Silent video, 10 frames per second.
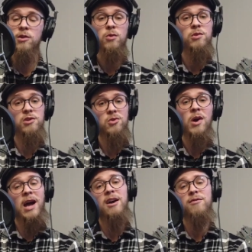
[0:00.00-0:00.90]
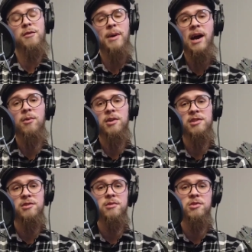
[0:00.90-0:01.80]
You do have the
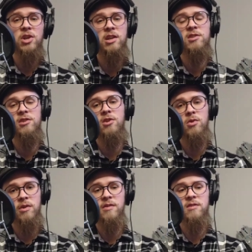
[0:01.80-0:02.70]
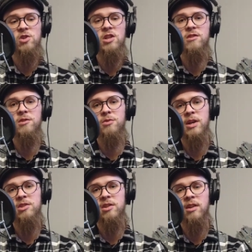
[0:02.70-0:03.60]
power to change their course, change their
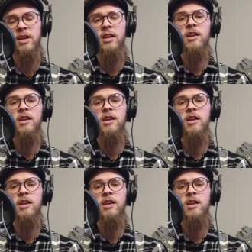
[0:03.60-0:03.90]
direction,